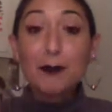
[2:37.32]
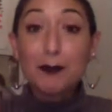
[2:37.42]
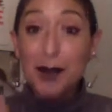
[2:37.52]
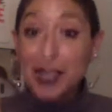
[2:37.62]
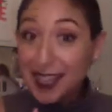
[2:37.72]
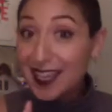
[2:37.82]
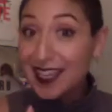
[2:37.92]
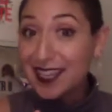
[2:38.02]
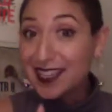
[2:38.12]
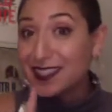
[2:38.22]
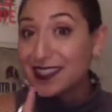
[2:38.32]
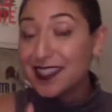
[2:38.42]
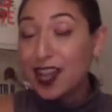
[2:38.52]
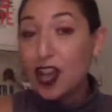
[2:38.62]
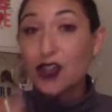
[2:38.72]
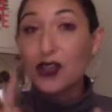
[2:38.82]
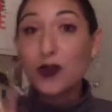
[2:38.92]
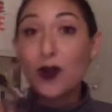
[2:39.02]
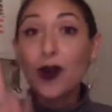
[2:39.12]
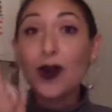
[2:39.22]
but key is
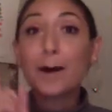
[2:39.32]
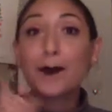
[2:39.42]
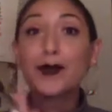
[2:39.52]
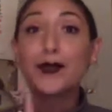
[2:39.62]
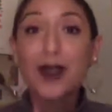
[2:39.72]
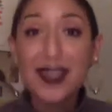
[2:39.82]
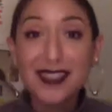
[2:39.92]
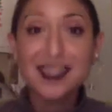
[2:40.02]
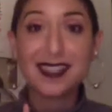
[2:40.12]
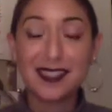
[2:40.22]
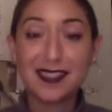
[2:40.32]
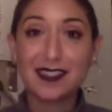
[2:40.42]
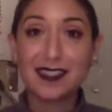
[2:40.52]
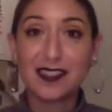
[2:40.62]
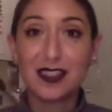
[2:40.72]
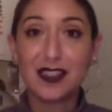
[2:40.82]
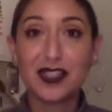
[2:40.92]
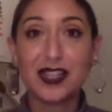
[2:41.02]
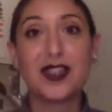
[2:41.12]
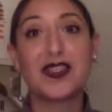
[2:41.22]
you're present
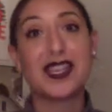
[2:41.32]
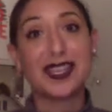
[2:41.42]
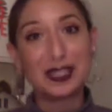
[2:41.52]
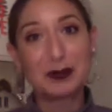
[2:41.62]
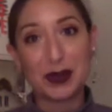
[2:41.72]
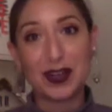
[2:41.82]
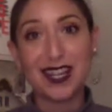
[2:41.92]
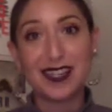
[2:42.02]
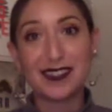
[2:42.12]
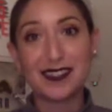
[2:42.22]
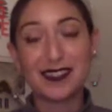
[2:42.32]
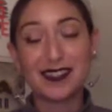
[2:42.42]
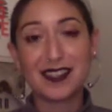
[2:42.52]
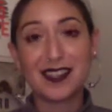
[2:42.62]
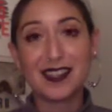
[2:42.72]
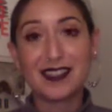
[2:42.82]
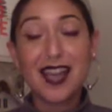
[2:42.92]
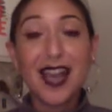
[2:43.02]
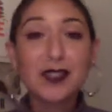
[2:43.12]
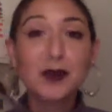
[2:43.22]
to the experience.
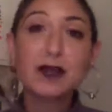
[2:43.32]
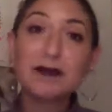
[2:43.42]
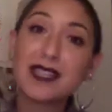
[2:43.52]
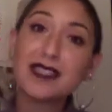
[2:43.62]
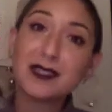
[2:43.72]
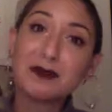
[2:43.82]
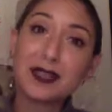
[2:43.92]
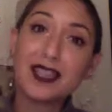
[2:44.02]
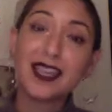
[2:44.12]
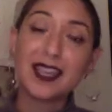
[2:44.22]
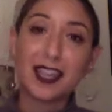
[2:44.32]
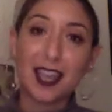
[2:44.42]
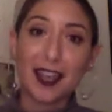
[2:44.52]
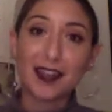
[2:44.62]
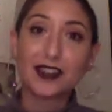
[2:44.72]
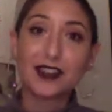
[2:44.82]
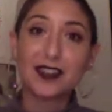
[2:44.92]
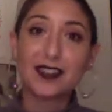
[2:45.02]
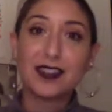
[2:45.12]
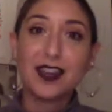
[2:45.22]
That's what it means to be engaged.
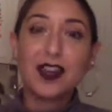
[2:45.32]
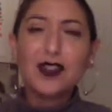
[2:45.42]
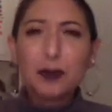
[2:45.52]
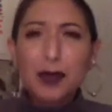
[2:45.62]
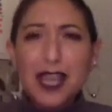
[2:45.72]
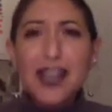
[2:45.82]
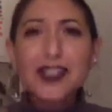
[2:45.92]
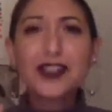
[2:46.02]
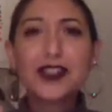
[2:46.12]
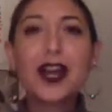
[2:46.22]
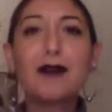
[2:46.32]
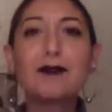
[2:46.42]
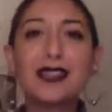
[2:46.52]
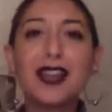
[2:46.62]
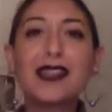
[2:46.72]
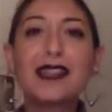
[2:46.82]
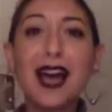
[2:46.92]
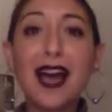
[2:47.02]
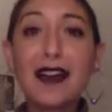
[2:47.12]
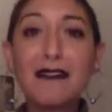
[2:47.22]
So pleasure comes
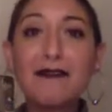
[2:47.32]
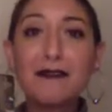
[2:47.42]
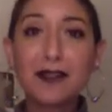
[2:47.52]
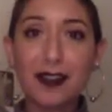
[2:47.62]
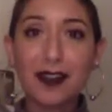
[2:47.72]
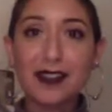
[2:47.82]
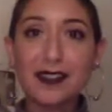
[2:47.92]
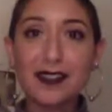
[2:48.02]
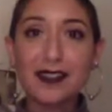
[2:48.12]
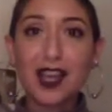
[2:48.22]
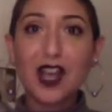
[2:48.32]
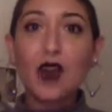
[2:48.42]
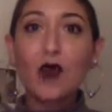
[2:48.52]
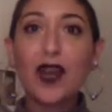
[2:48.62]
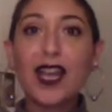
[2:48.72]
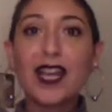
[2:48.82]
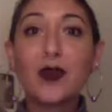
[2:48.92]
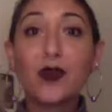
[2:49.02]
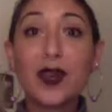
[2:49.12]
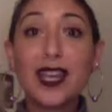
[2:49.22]
alive for us when
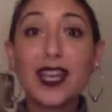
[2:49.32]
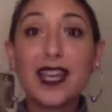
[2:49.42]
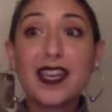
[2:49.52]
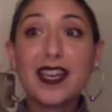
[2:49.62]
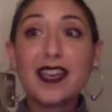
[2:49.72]
we